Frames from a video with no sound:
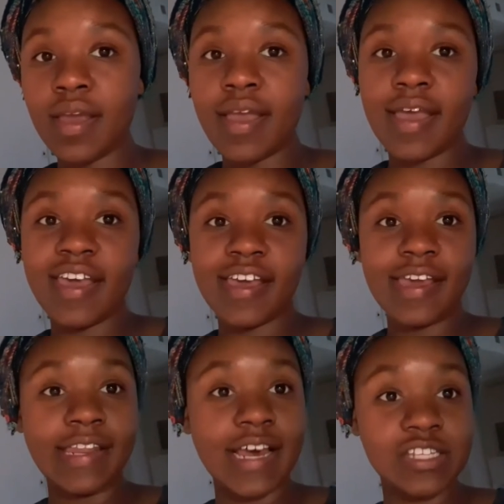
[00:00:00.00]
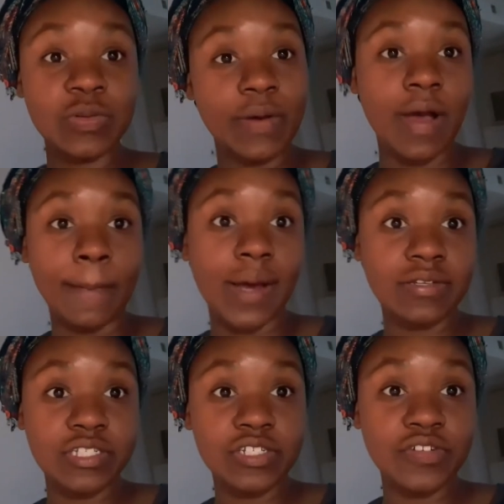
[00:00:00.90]
And that's what I'm about
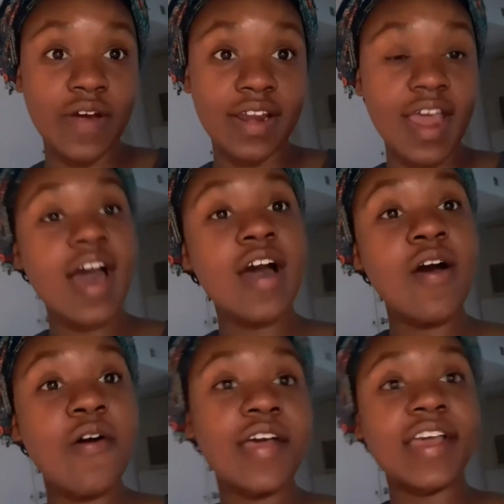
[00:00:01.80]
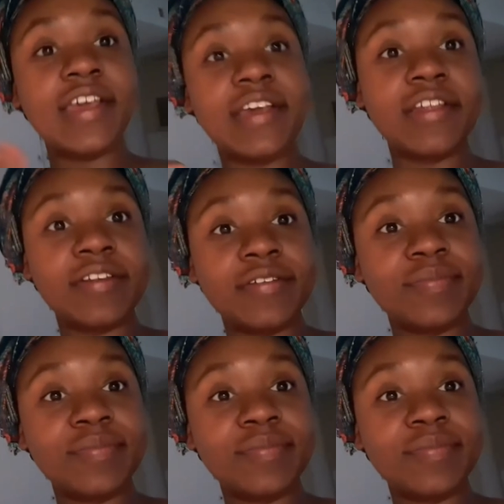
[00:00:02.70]
to do right now. And